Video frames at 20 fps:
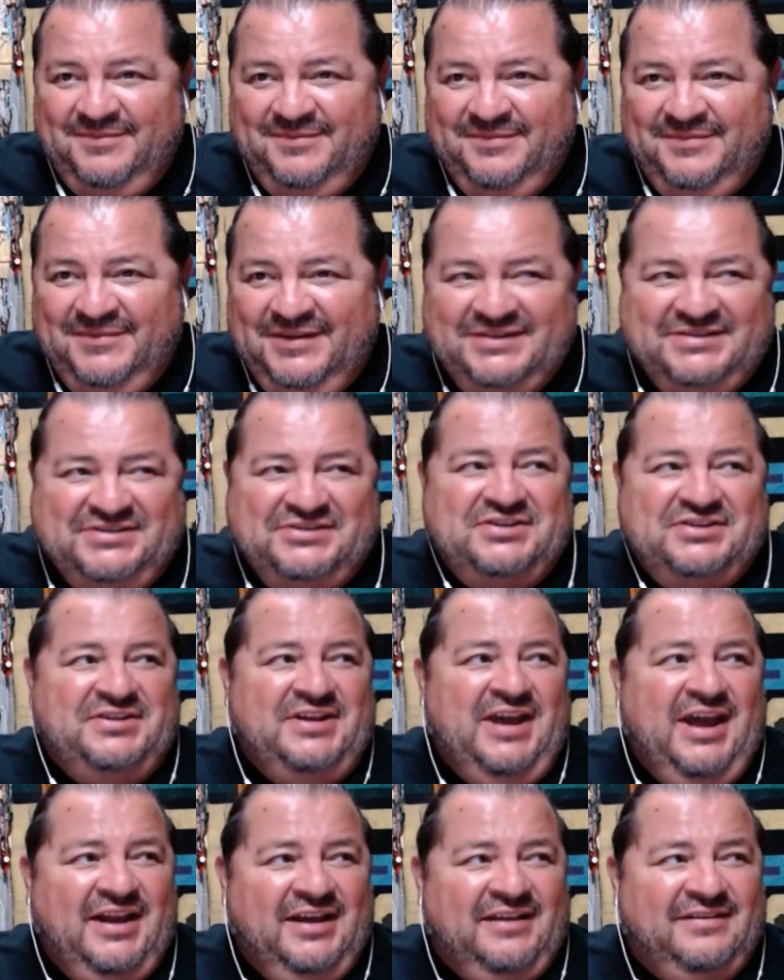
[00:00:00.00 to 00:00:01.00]
It's
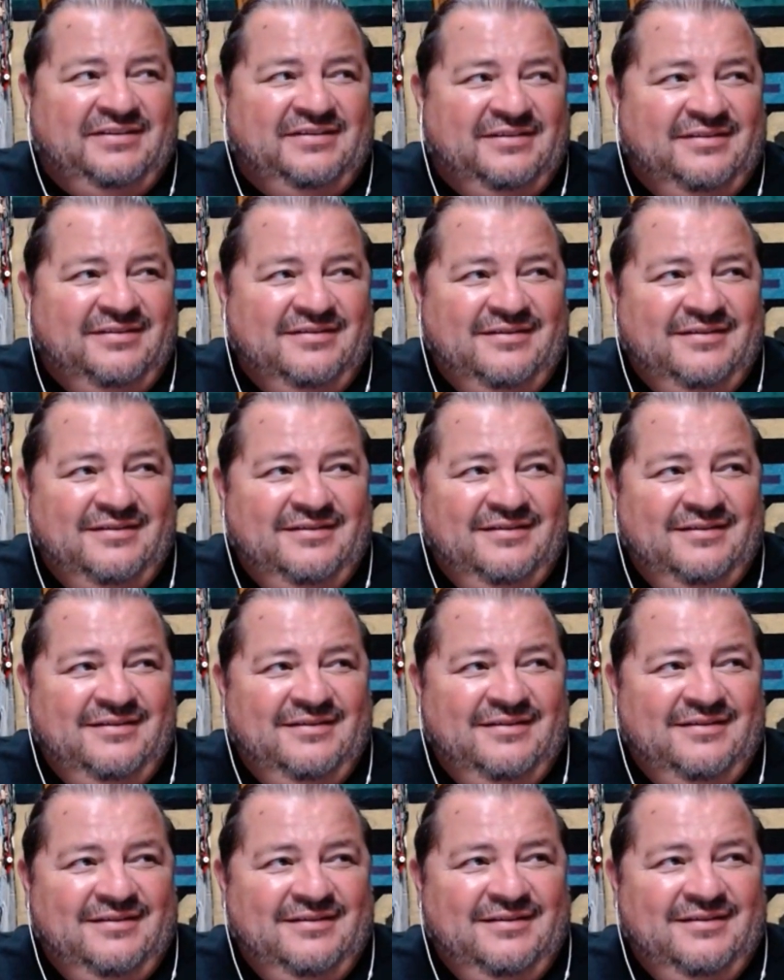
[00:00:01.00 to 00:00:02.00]
genetics.
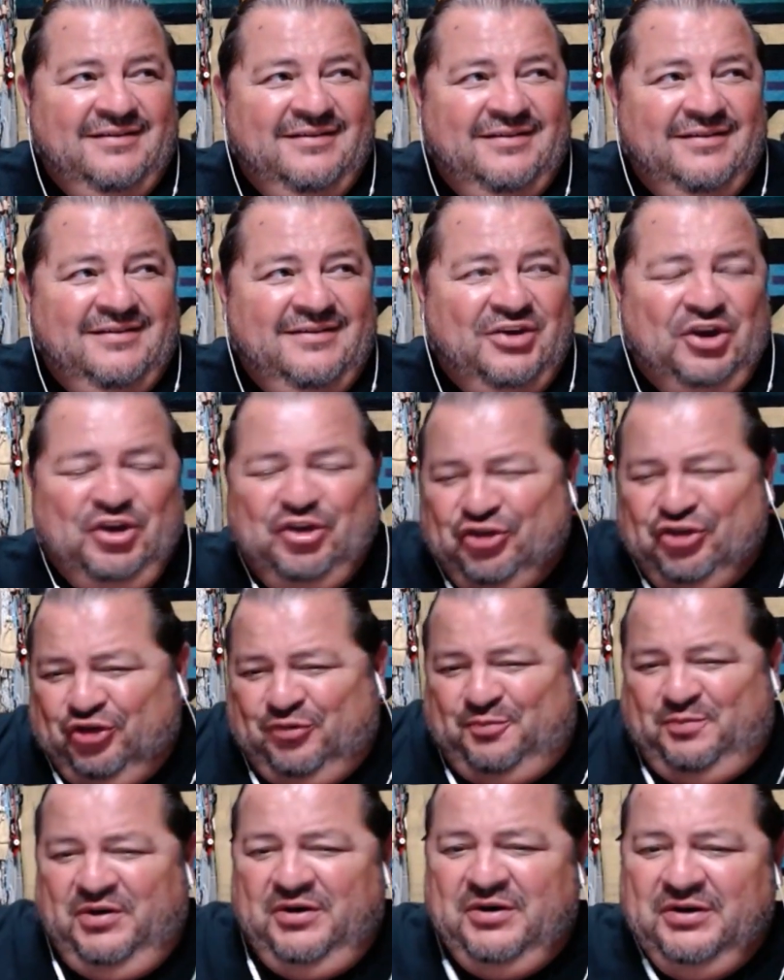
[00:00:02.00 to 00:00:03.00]
It's
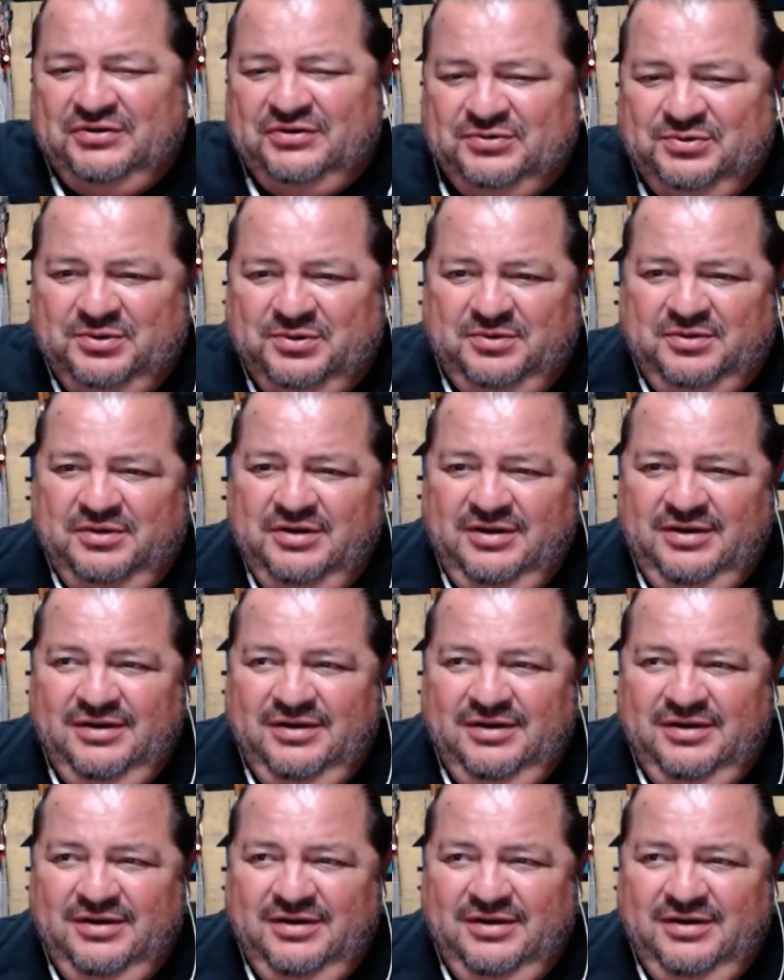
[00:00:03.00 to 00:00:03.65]
spiritual.